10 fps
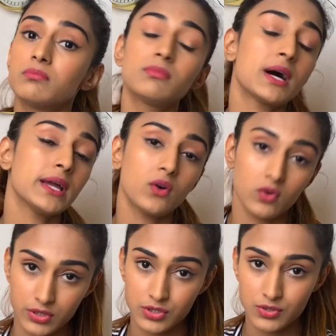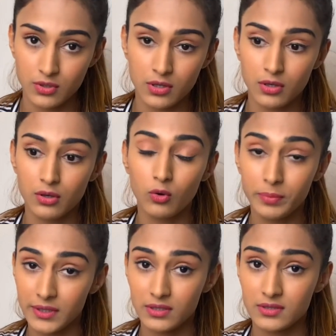my honest
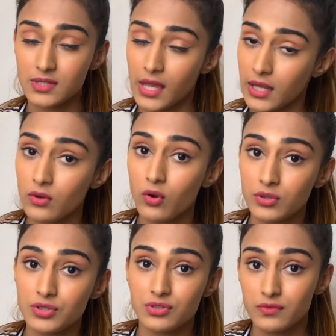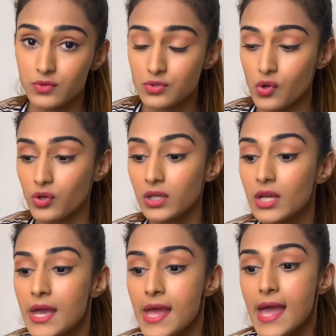opinions and honest reviews on it.
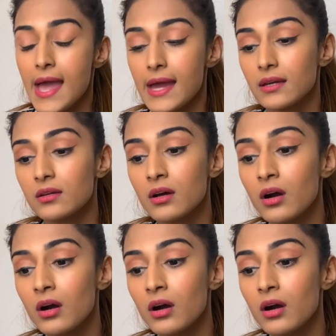And